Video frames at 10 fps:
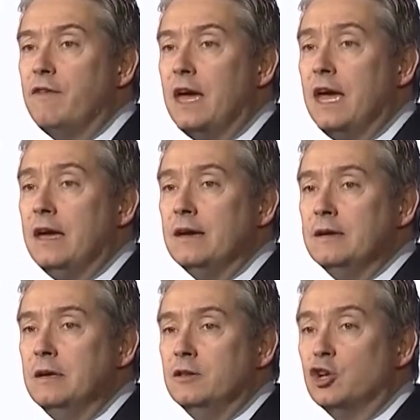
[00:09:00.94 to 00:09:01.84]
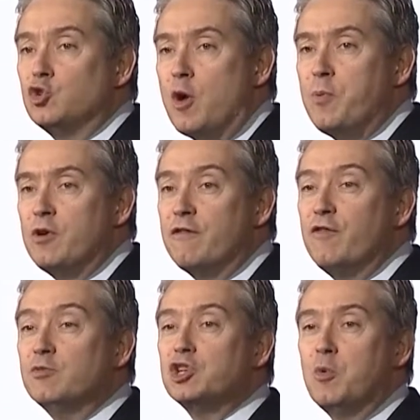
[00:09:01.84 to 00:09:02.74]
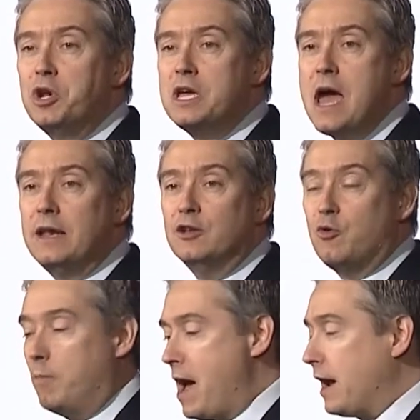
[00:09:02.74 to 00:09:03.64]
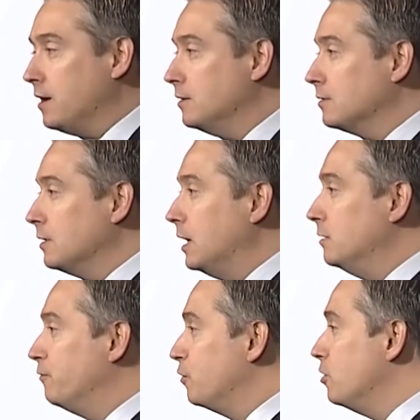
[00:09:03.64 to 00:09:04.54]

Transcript: a, an entrepreneur from Shawinigan in Quebec. And for